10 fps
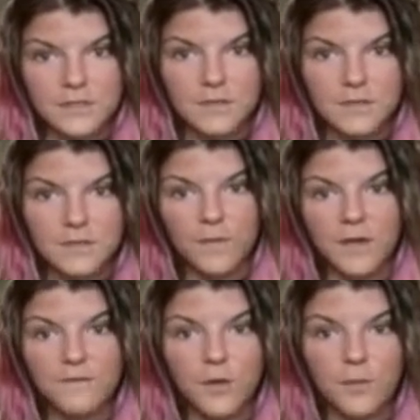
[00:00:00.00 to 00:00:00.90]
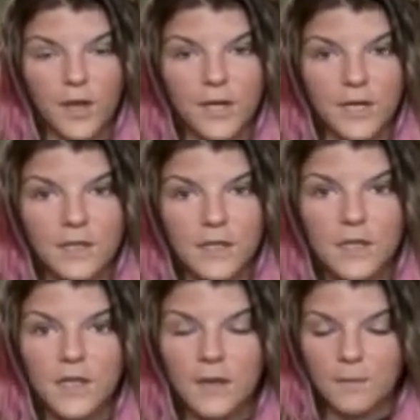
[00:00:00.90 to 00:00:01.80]
the movement of your body,
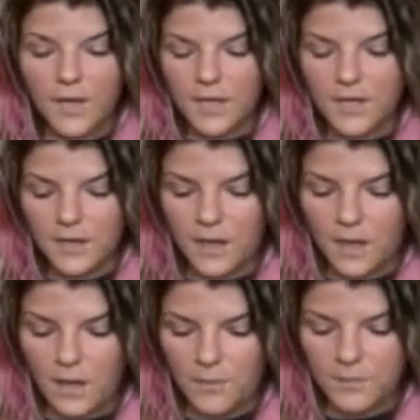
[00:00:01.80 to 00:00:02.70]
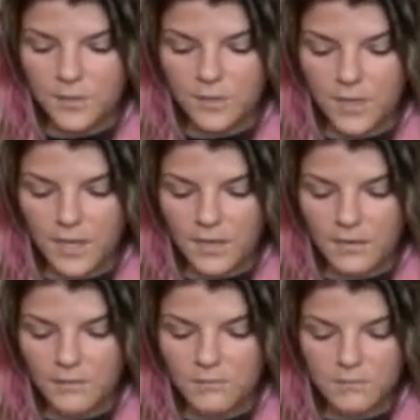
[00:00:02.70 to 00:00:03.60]
but you're
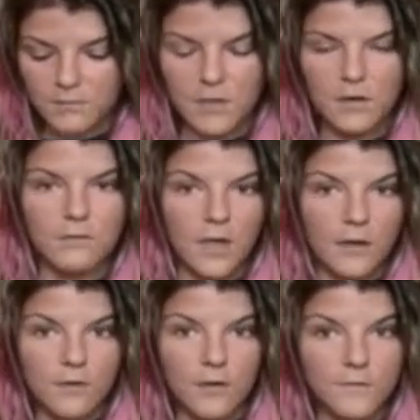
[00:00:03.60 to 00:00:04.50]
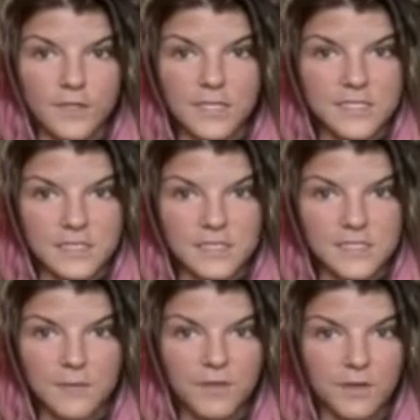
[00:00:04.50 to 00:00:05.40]
getting, I don't know if you listen to
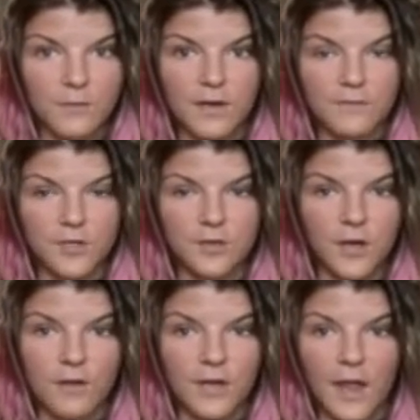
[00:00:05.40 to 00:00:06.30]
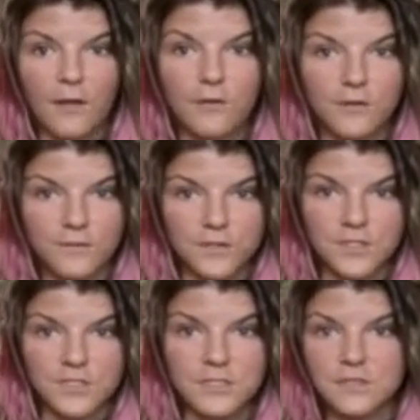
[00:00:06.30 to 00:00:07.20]
something whenever you're going out or if you
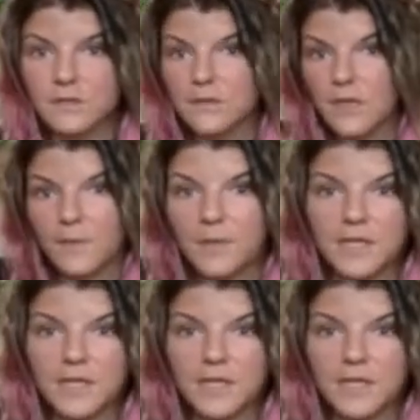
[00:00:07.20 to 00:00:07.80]
just kind of pay